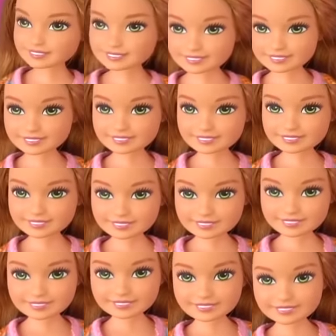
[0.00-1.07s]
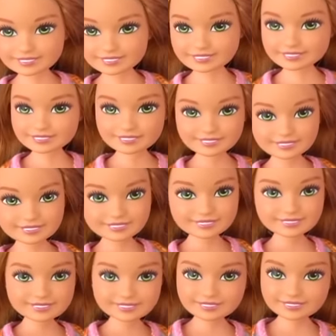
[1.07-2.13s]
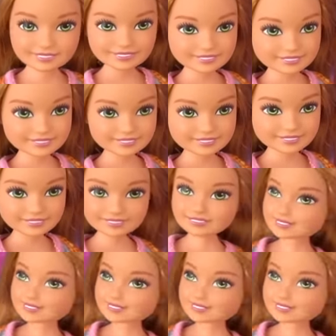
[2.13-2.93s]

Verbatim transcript: If you guys insist, I will make waffles for